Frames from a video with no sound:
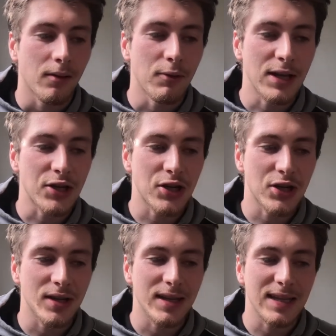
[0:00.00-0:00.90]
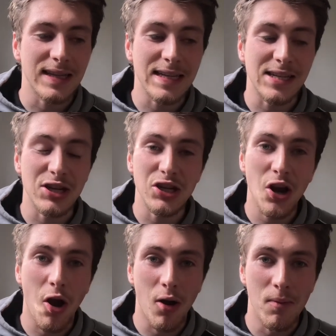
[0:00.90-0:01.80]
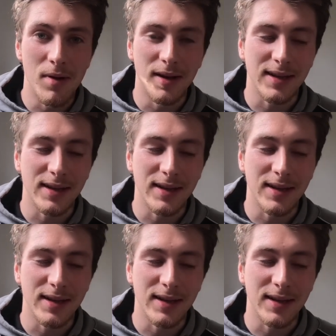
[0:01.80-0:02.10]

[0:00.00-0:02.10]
which this job